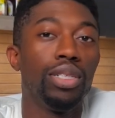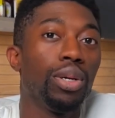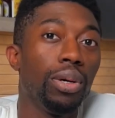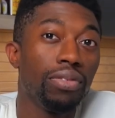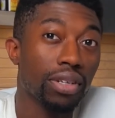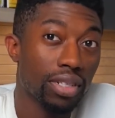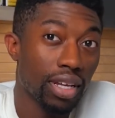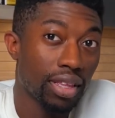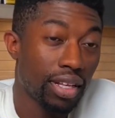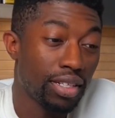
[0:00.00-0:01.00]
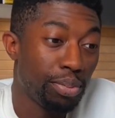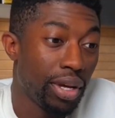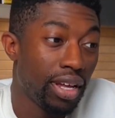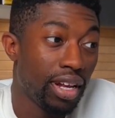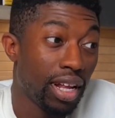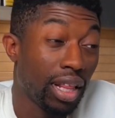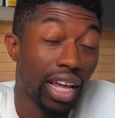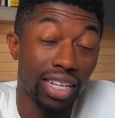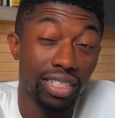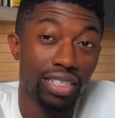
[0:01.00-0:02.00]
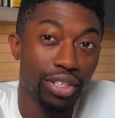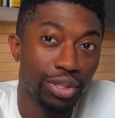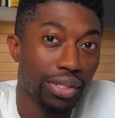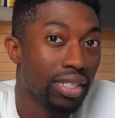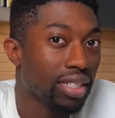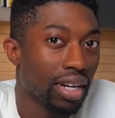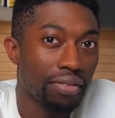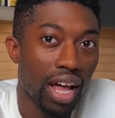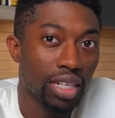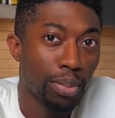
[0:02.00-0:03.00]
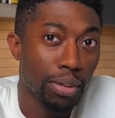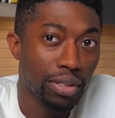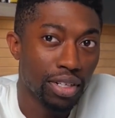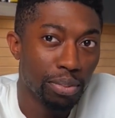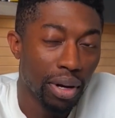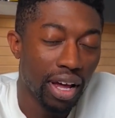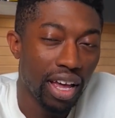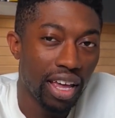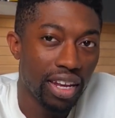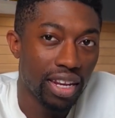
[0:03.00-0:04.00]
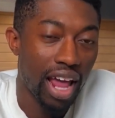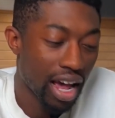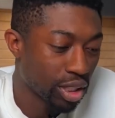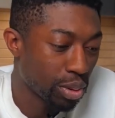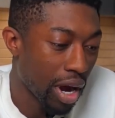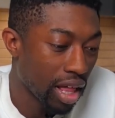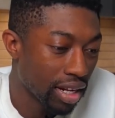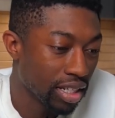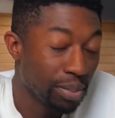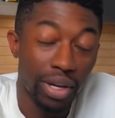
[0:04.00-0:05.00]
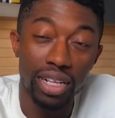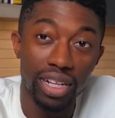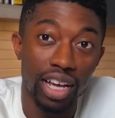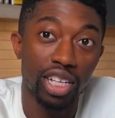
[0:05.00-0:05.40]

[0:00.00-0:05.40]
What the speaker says: So it feels like it's been like a century since I've last posted, but in actuality, it's been like